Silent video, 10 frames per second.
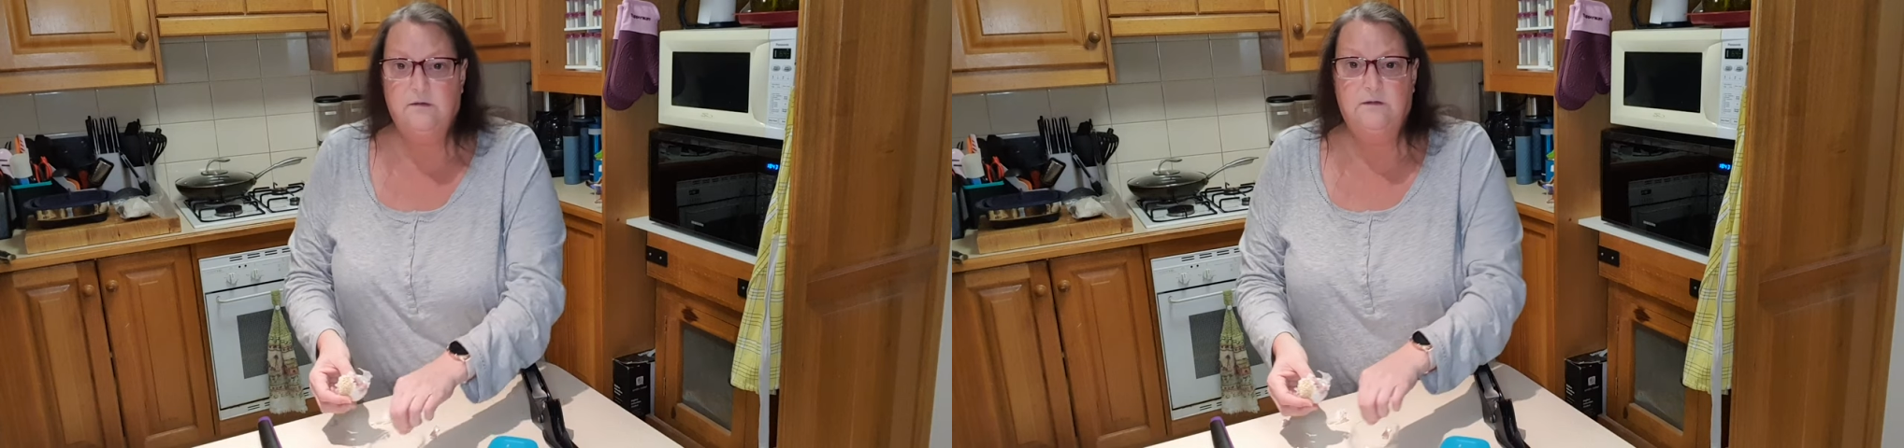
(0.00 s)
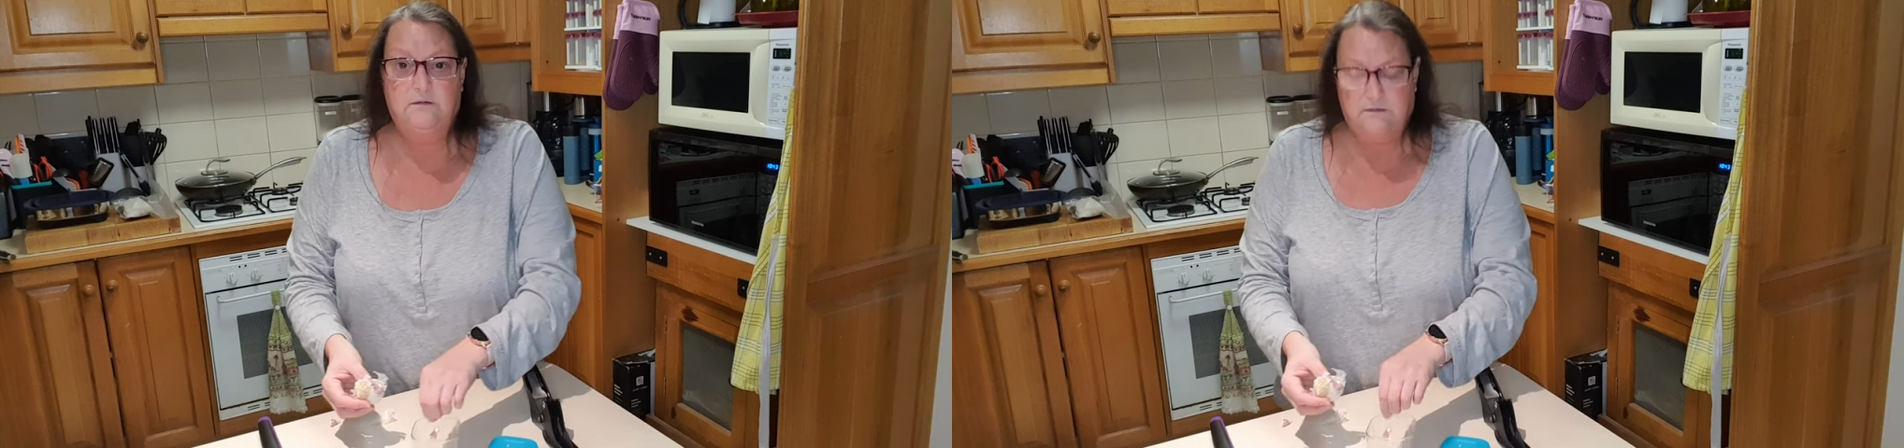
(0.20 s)

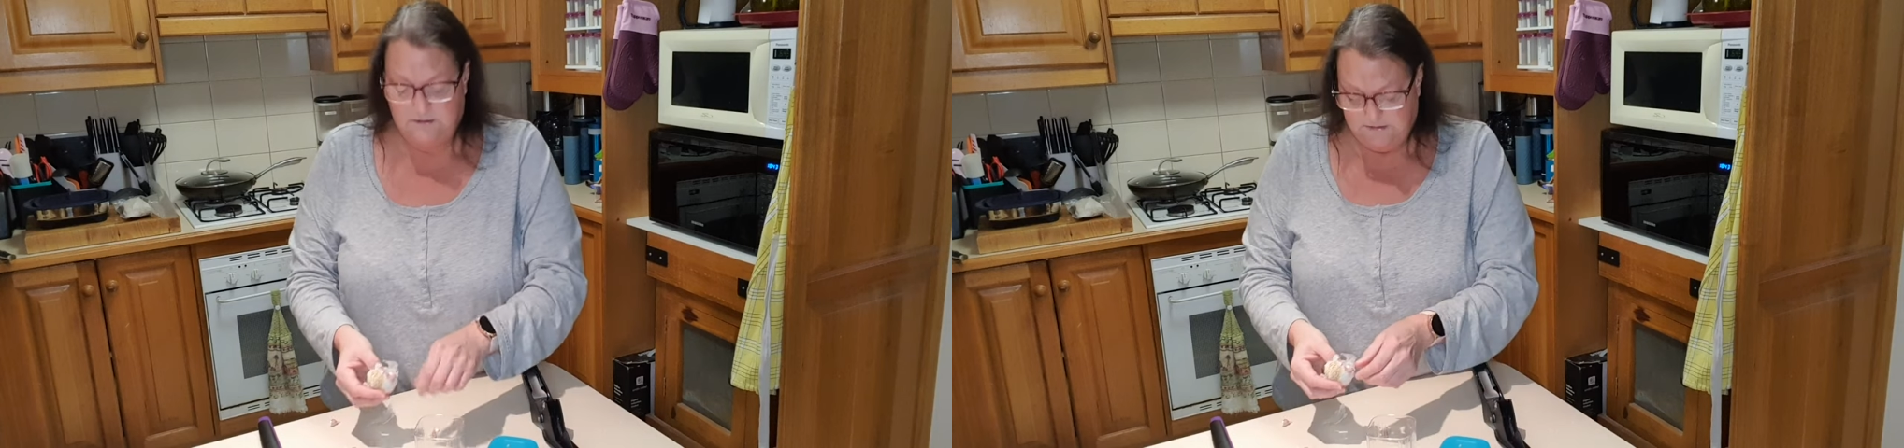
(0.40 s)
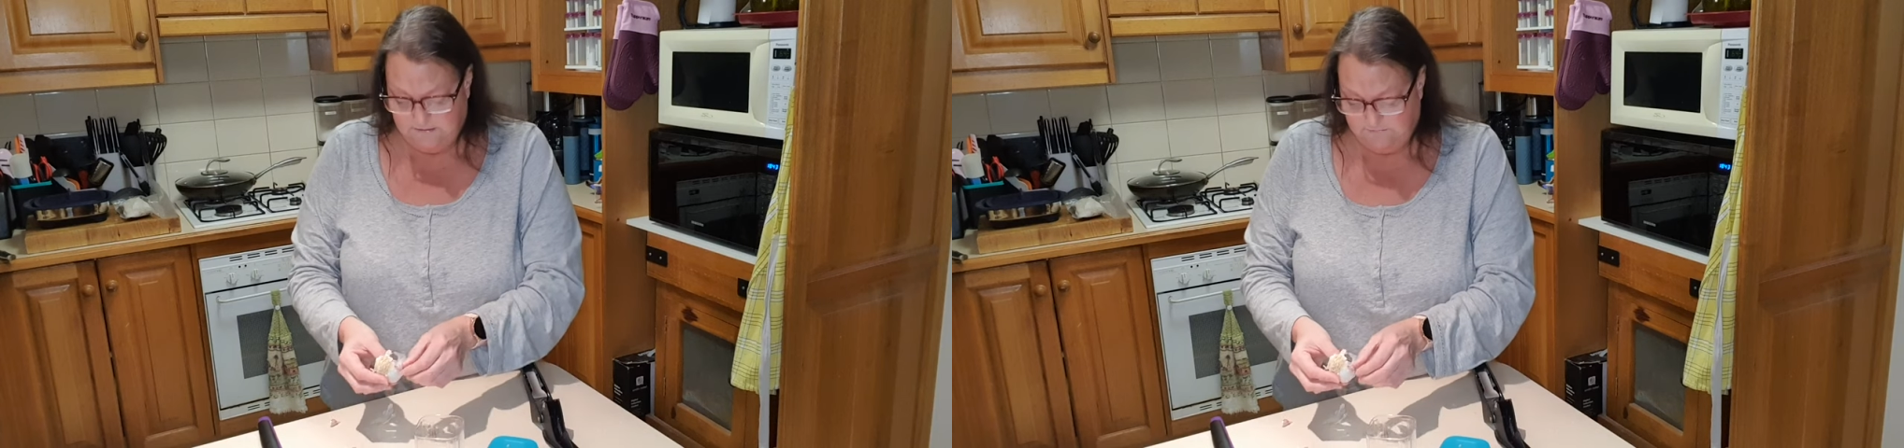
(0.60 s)

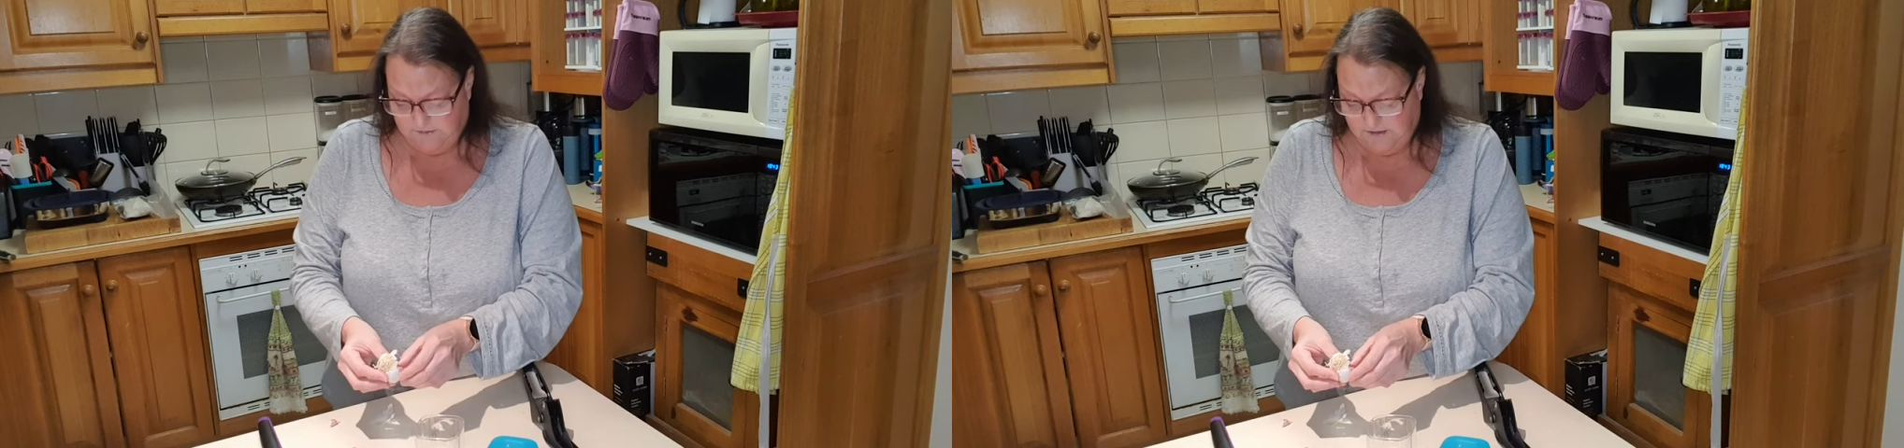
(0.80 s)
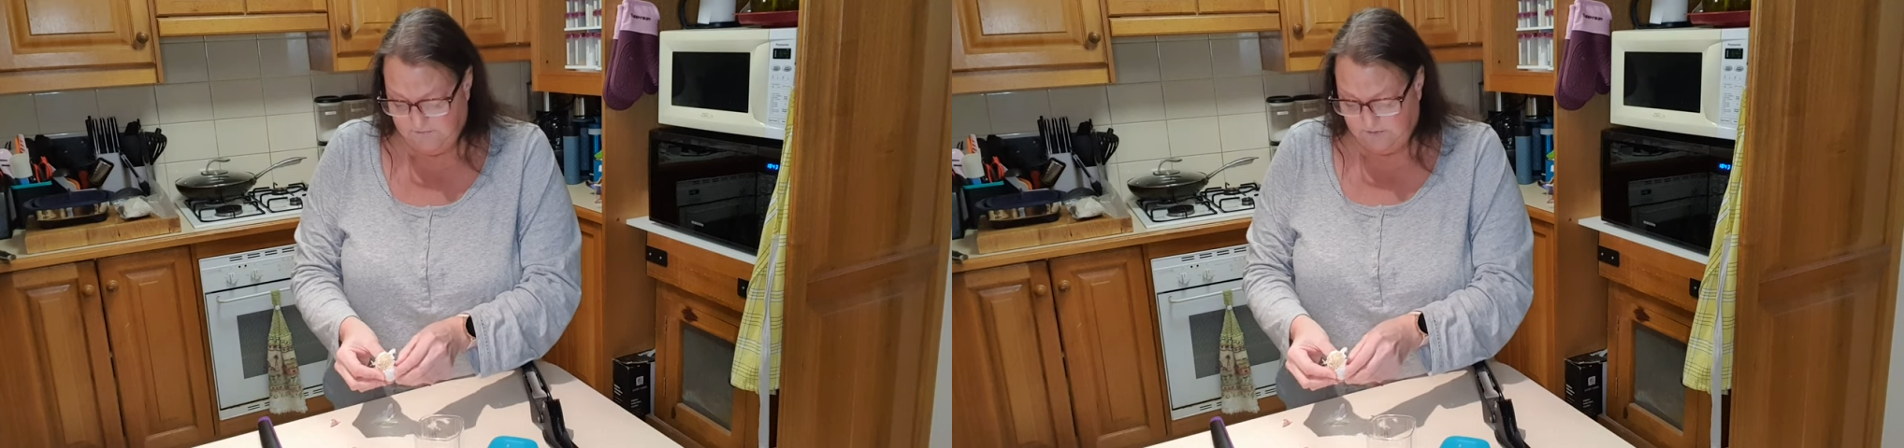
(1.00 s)

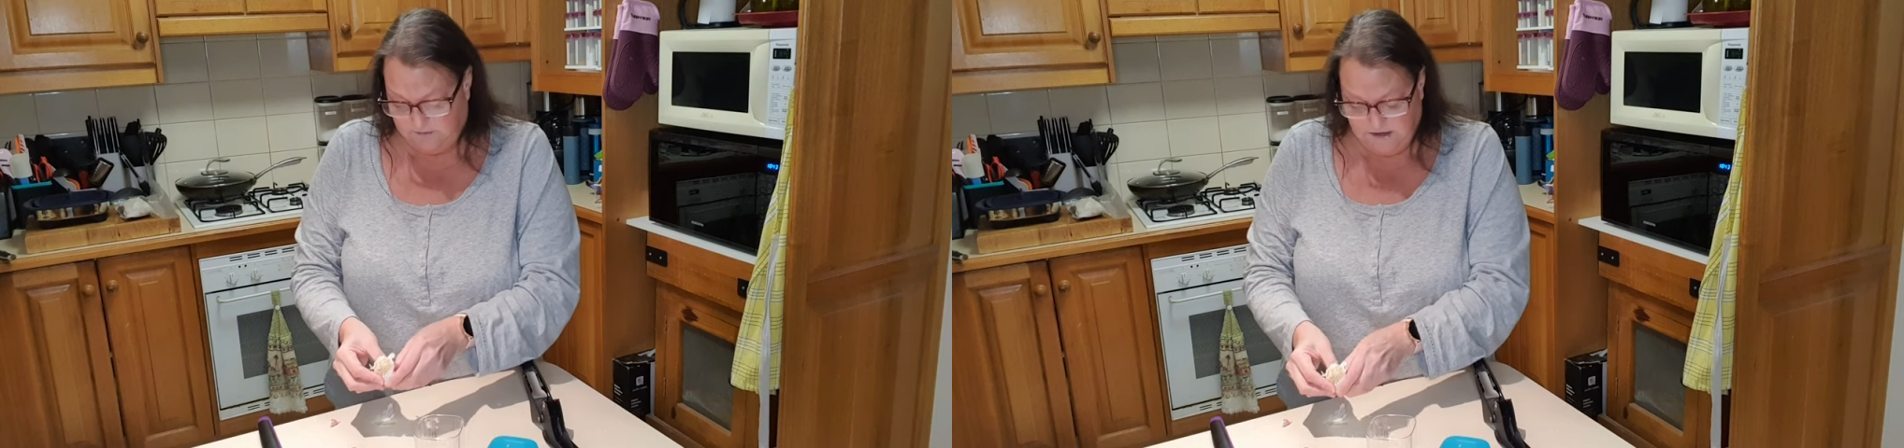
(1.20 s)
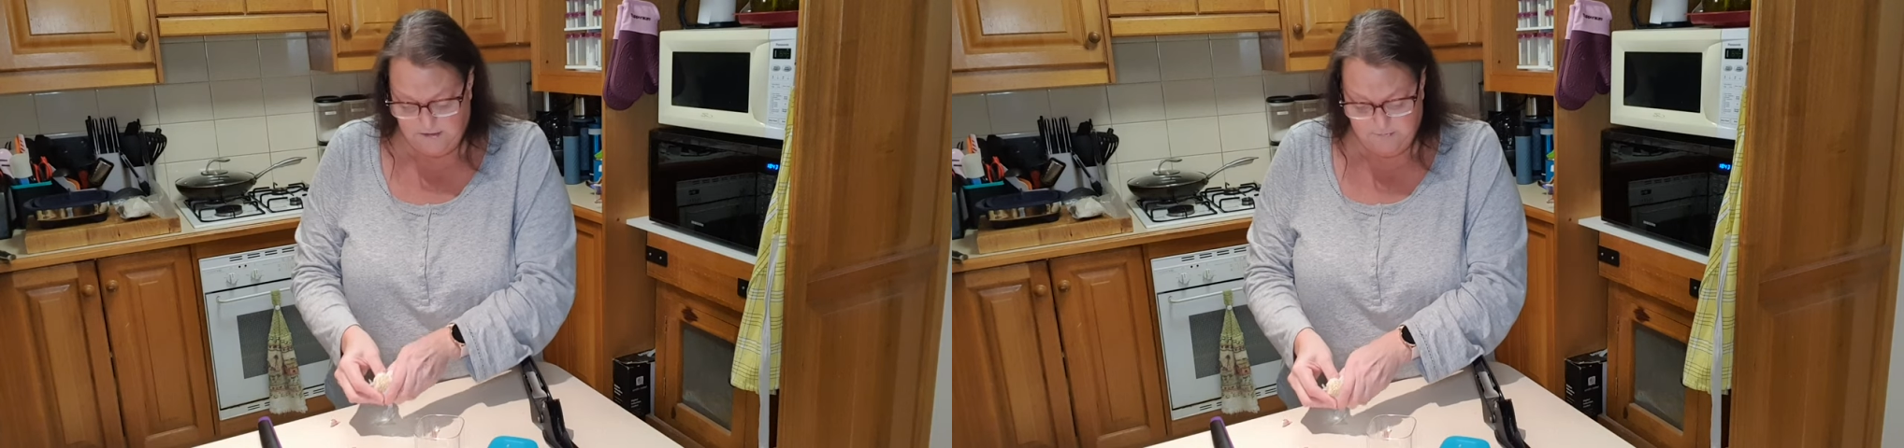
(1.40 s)
I haven't
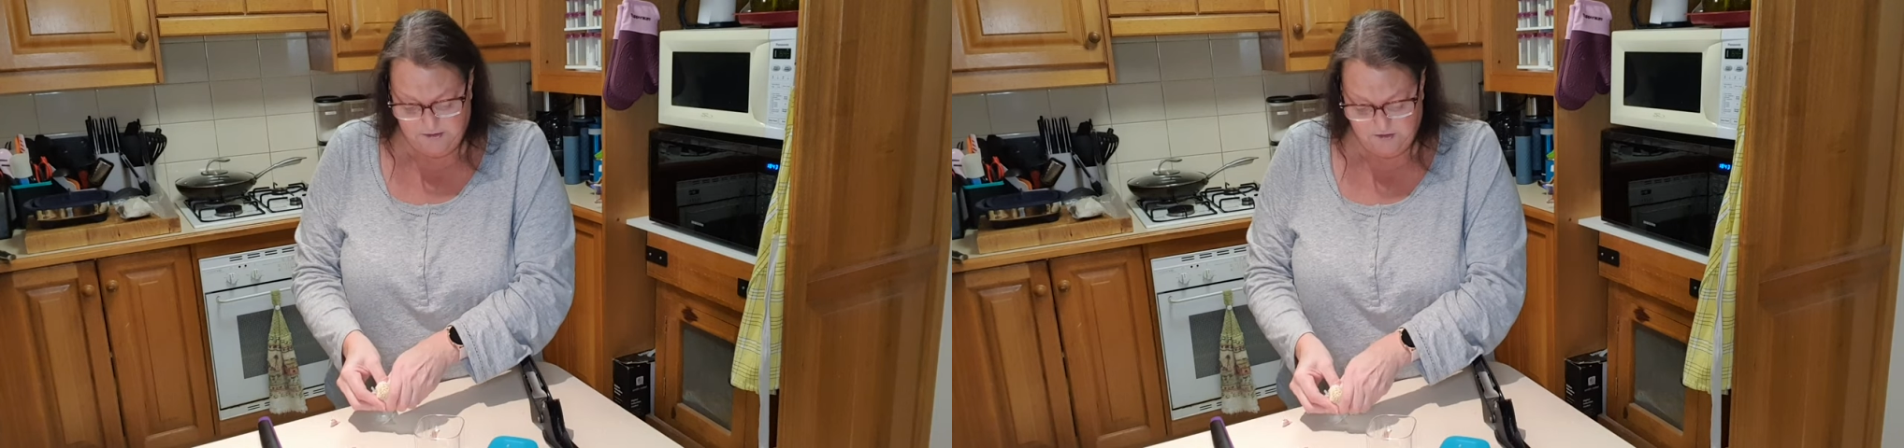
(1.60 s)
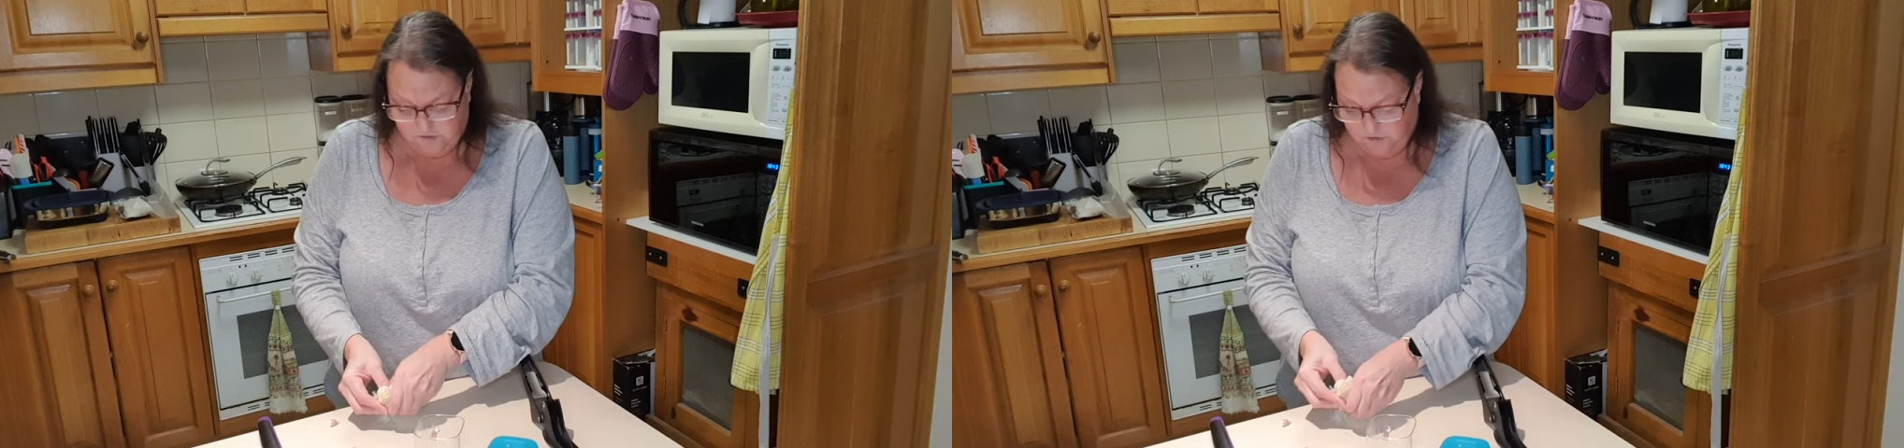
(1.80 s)

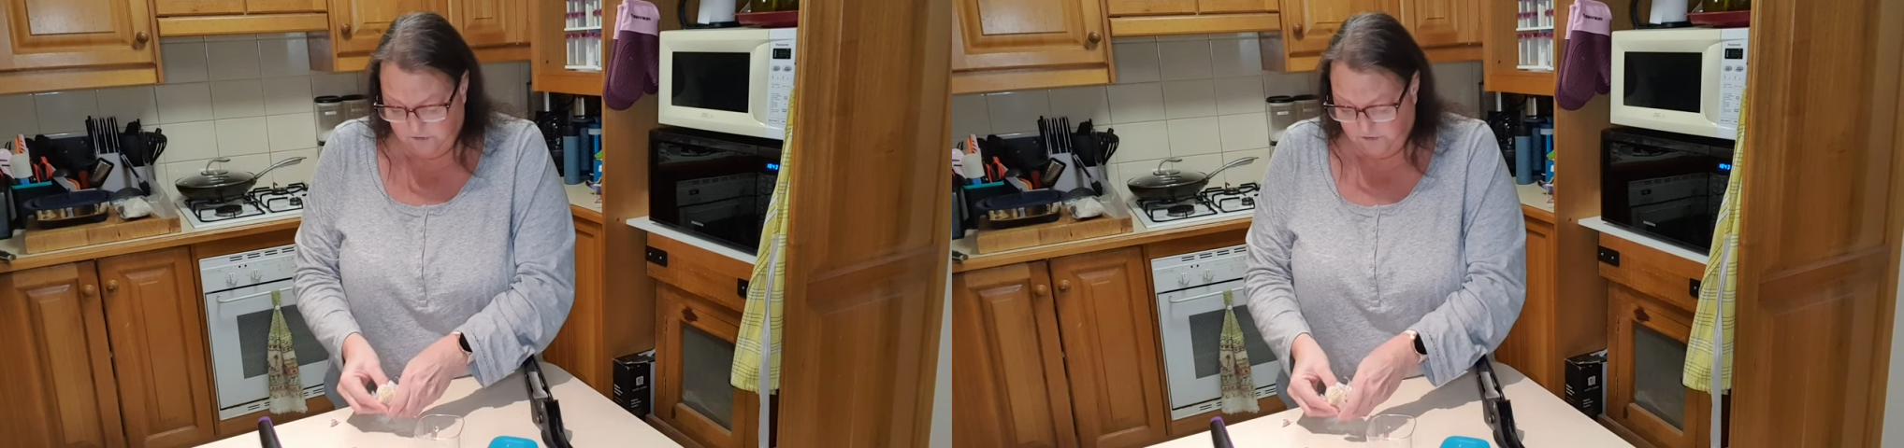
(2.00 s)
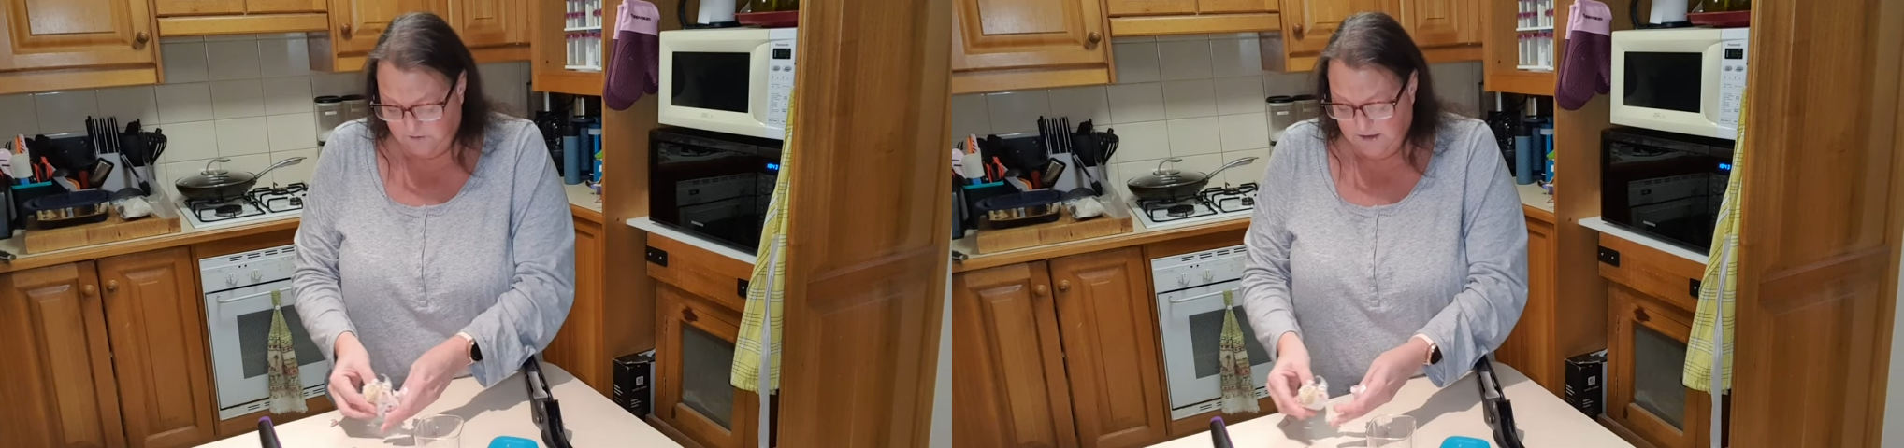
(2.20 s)
keeping you too
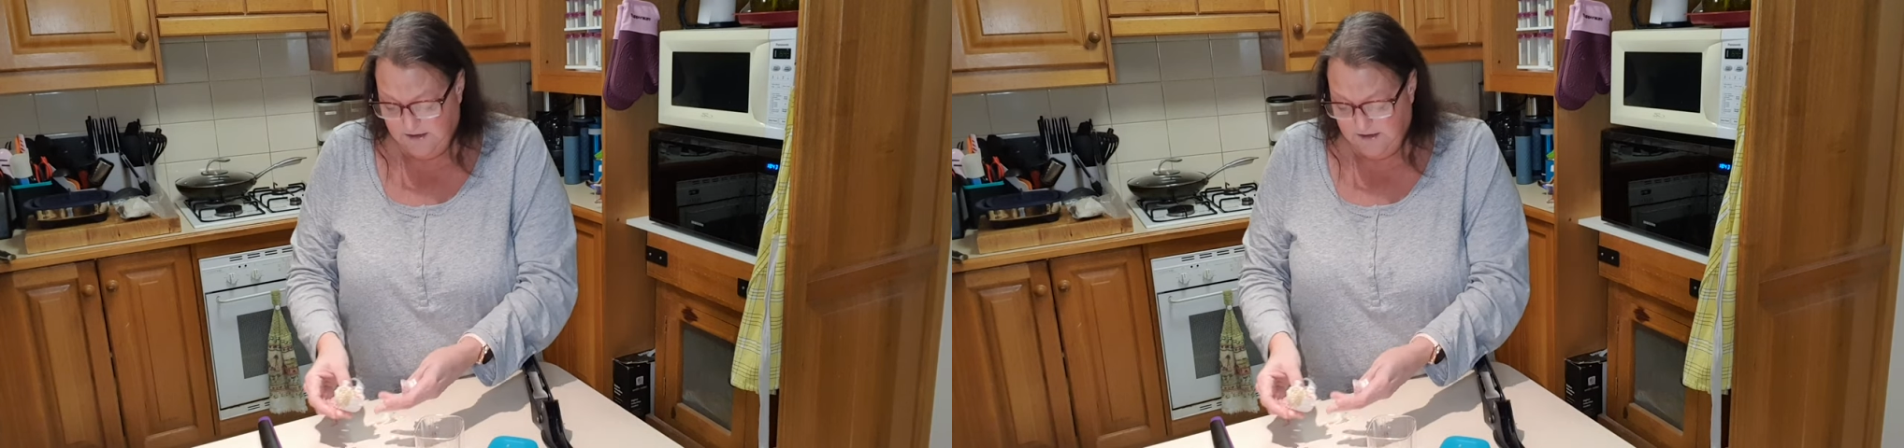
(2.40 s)
long.